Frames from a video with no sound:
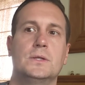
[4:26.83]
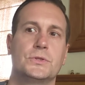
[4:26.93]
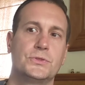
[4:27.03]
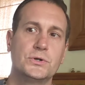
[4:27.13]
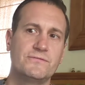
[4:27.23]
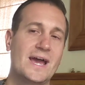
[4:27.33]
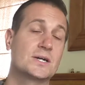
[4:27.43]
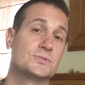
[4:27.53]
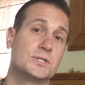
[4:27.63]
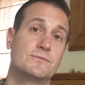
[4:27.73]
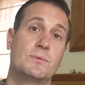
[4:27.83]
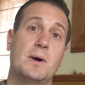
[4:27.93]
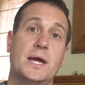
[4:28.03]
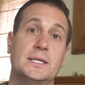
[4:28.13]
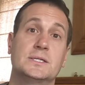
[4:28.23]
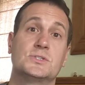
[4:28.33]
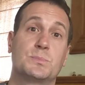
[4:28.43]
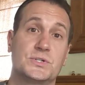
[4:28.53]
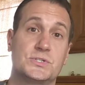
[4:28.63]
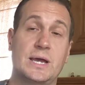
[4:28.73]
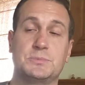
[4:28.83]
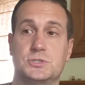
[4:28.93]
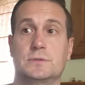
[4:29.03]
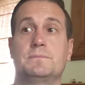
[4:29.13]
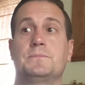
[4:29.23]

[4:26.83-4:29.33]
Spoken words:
The third faculty of the mind is perception.